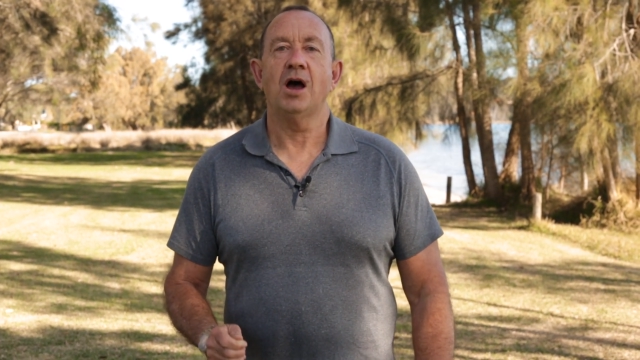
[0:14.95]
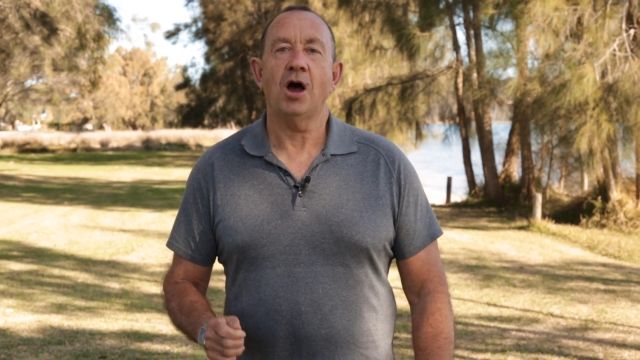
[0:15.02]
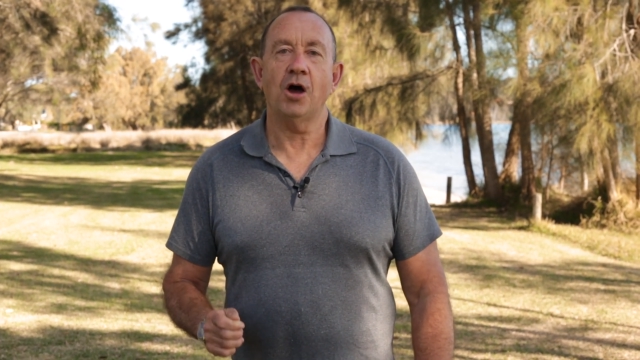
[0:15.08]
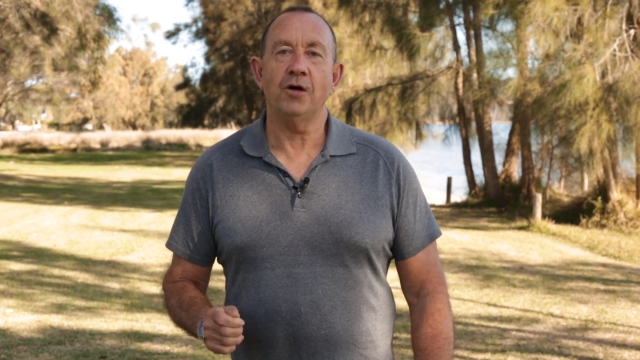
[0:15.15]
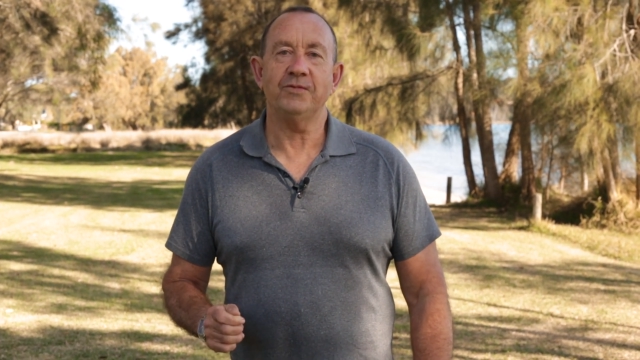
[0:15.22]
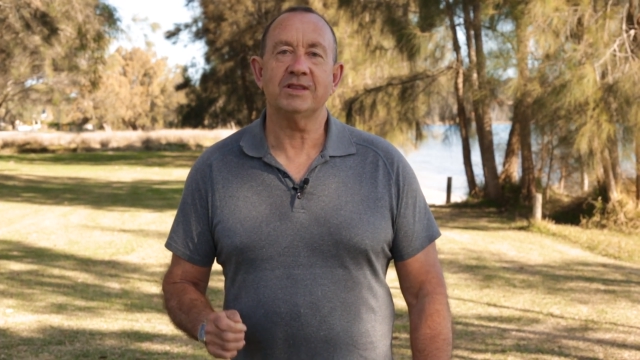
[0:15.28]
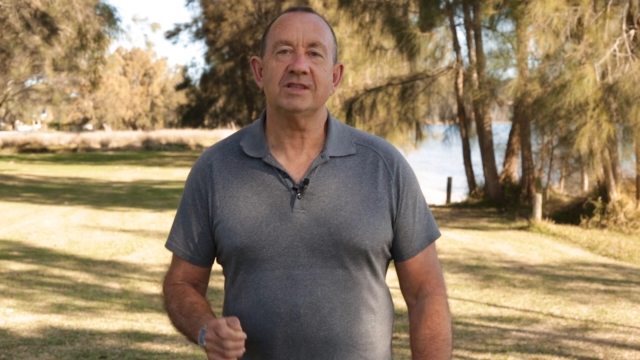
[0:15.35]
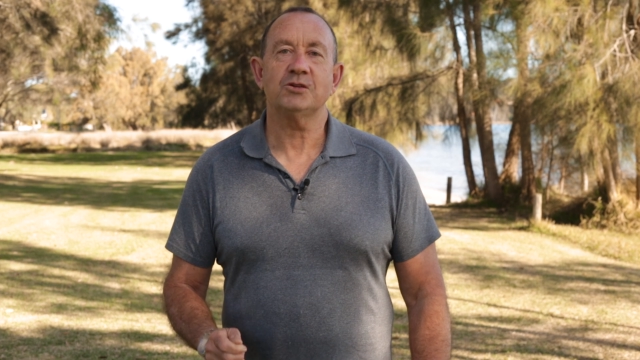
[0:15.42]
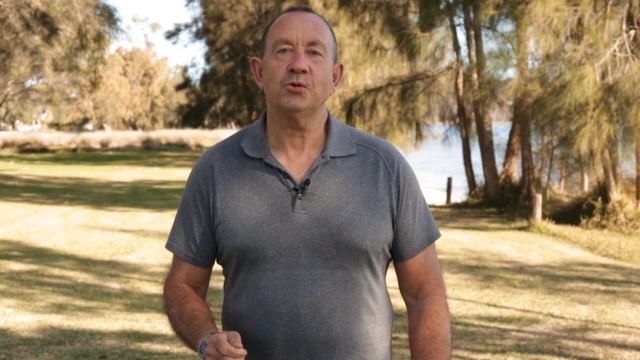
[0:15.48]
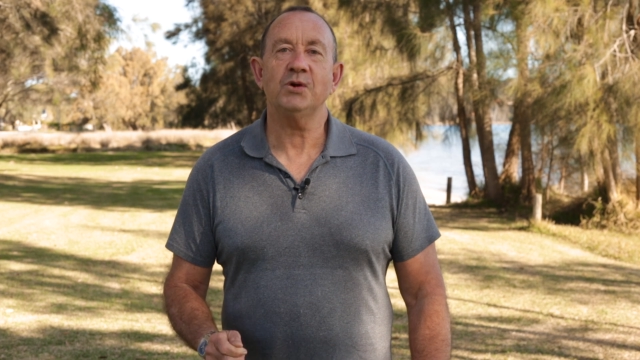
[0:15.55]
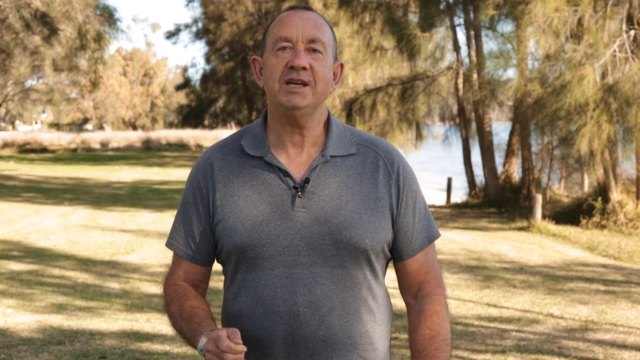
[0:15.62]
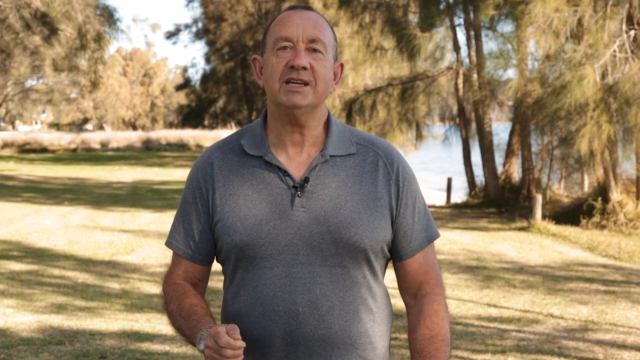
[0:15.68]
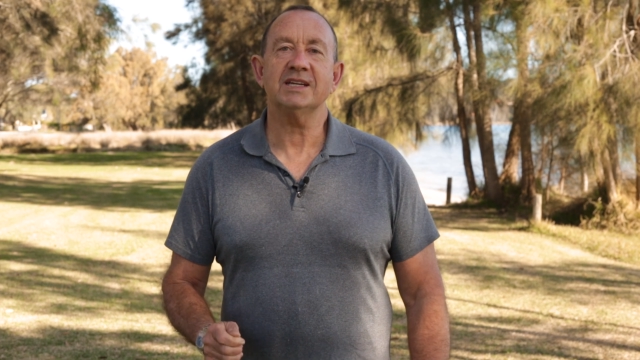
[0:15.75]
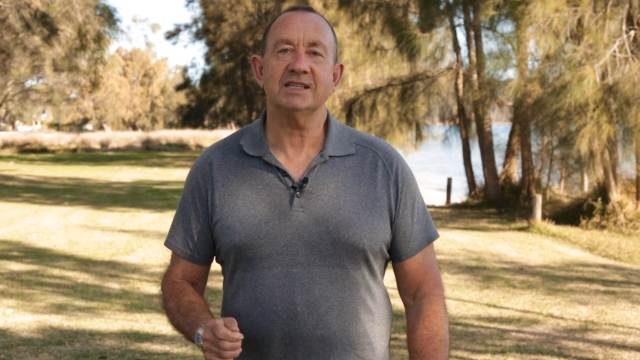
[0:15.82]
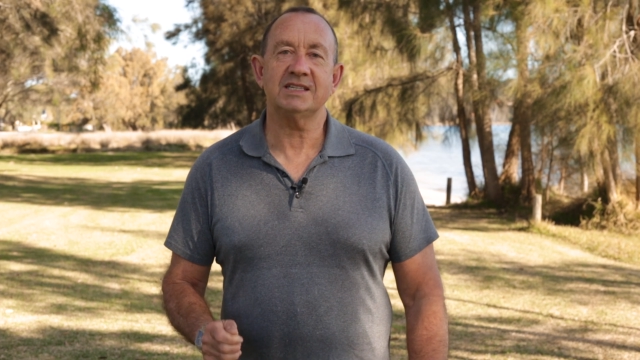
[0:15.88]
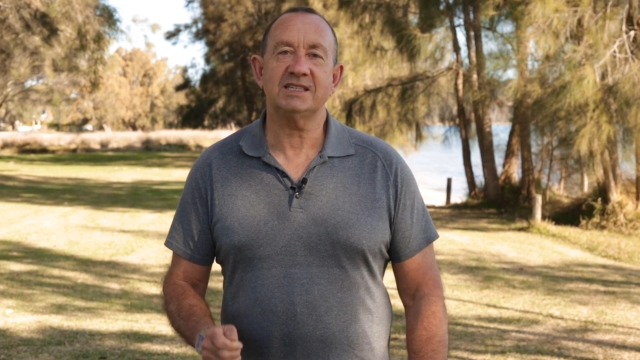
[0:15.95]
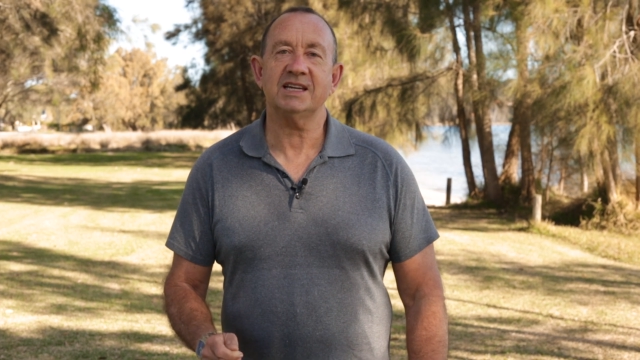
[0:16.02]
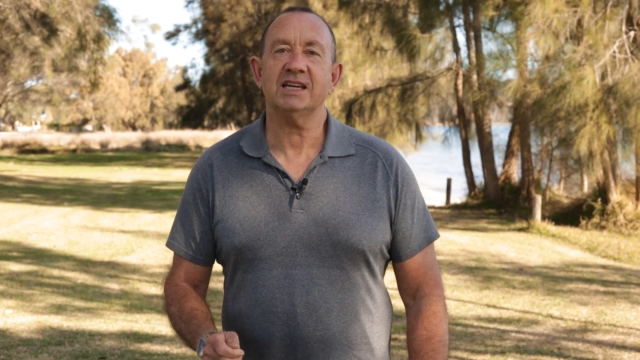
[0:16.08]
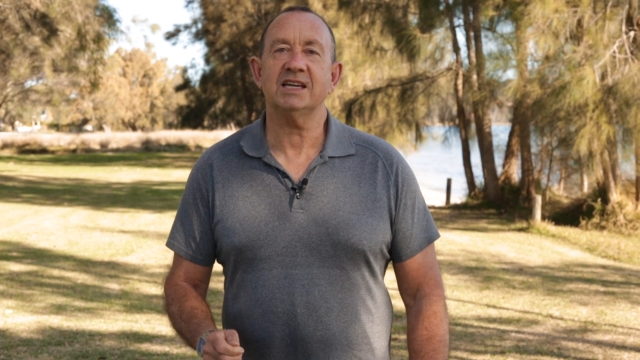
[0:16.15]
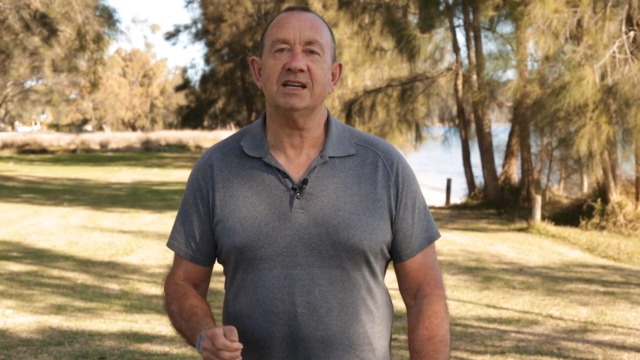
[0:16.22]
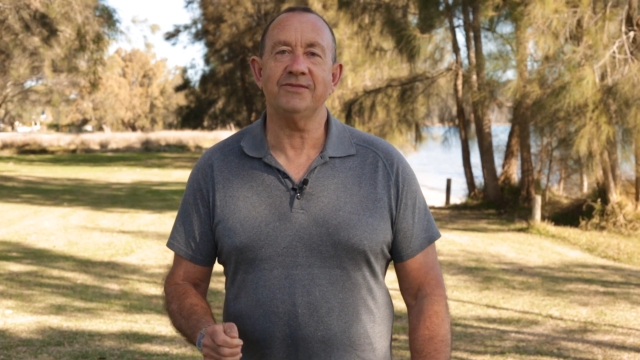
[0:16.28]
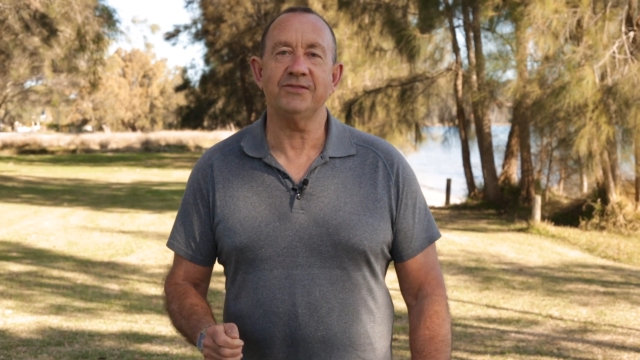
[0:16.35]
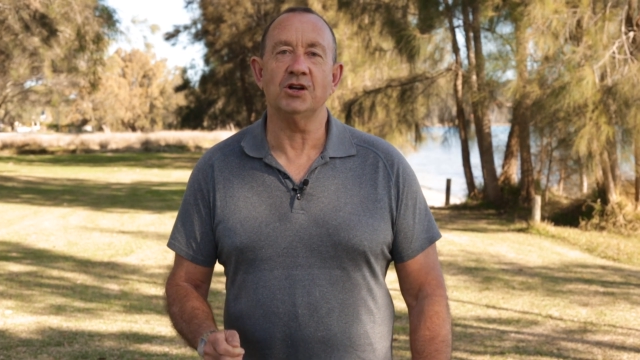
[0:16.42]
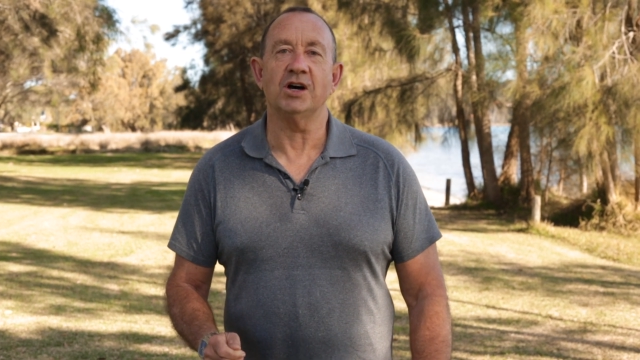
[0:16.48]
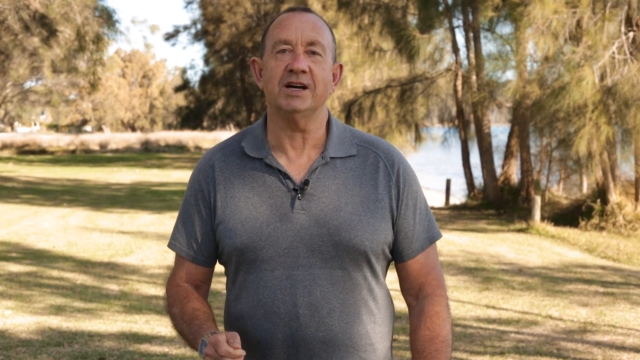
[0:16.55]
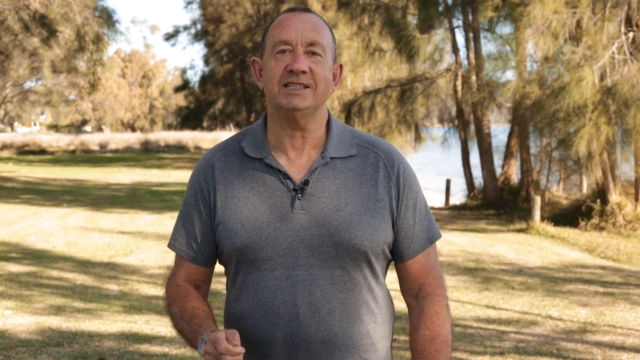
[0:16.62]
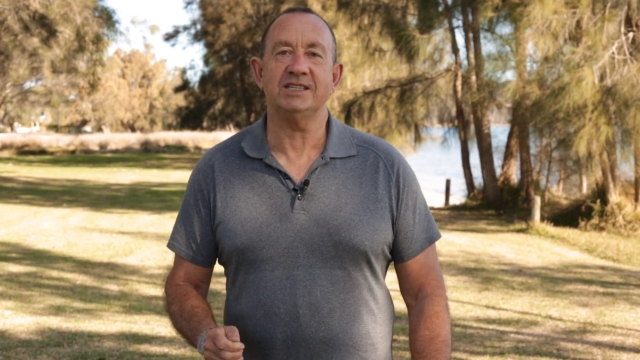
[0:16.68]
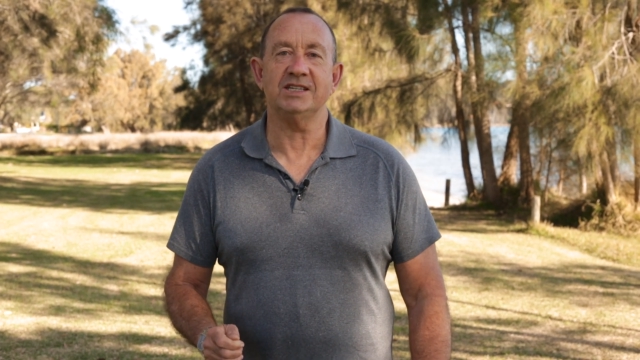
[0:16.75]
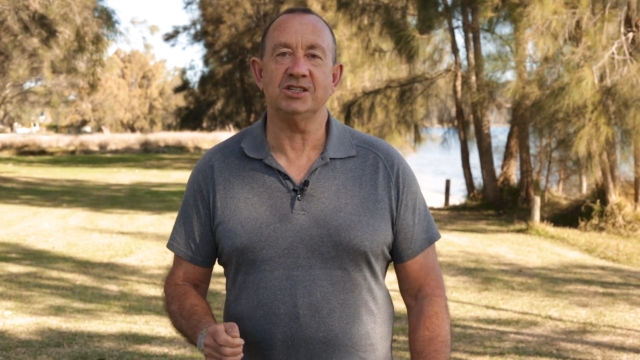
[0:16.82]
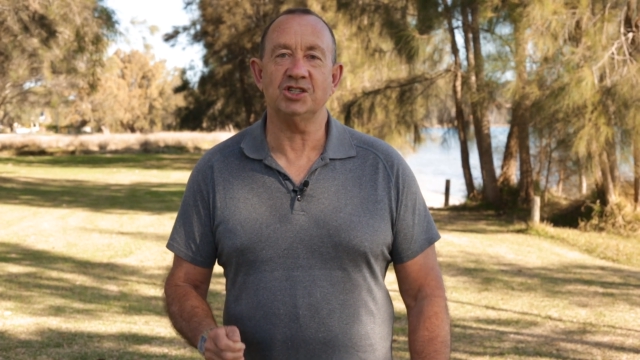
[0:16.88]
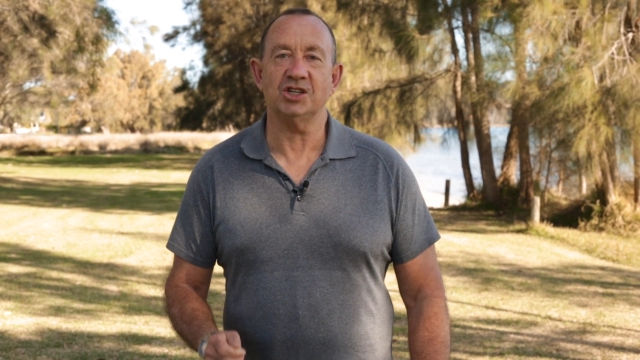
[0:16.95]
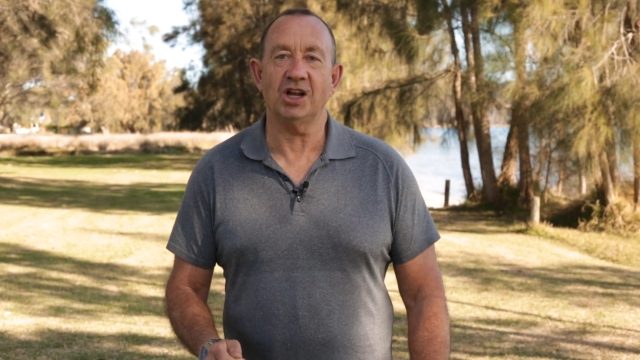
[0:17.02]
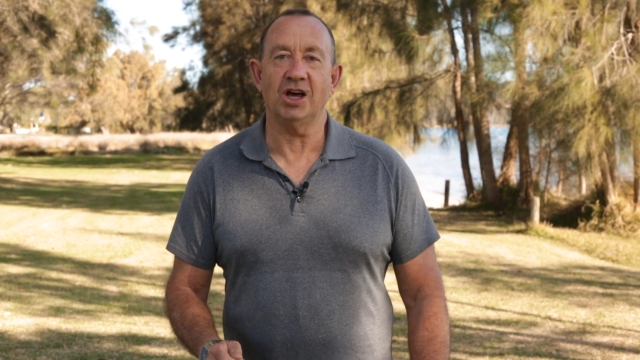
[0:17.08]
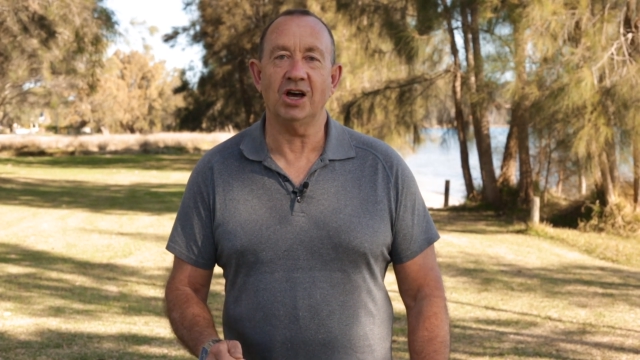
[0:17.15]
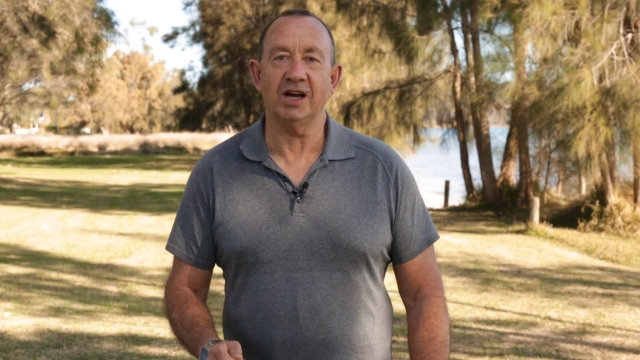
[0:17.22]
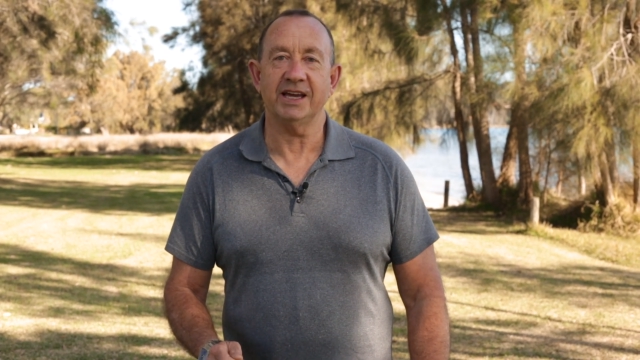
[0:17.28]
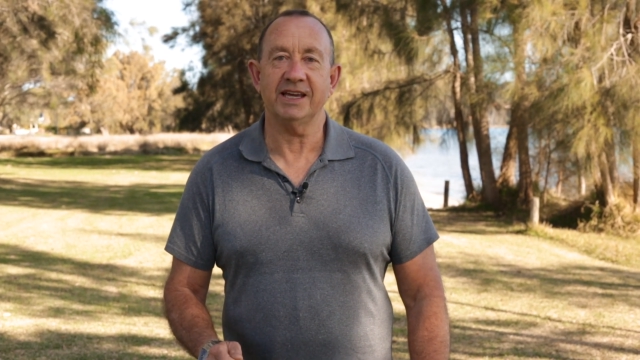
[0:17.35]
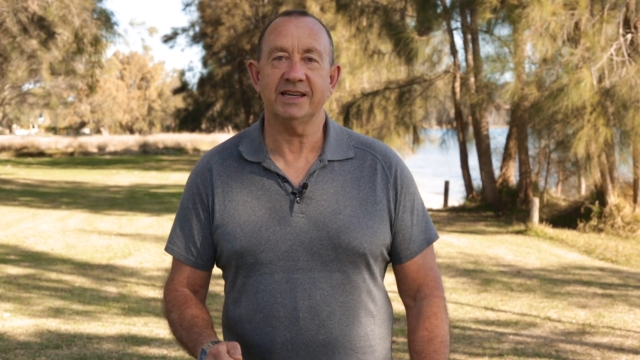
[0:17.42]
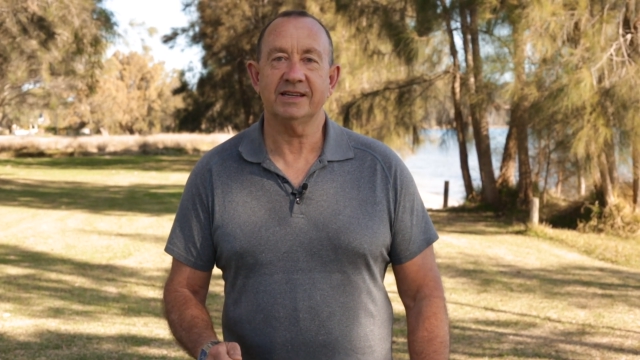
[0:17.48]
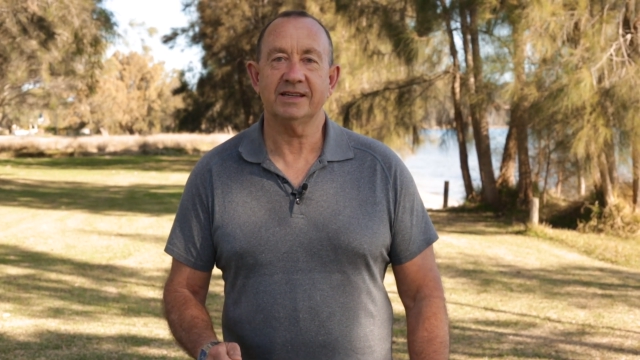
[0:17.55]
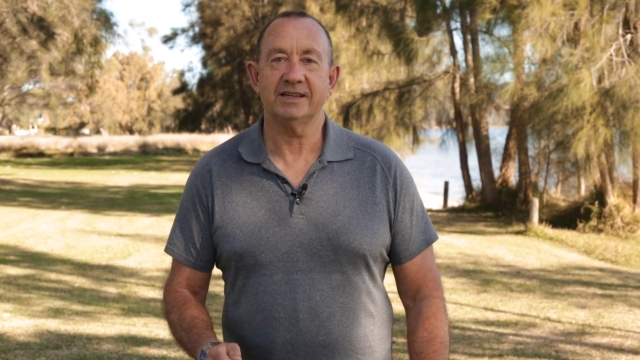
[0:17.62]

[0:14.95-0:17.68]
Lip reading: over 3 consecutive nights in July.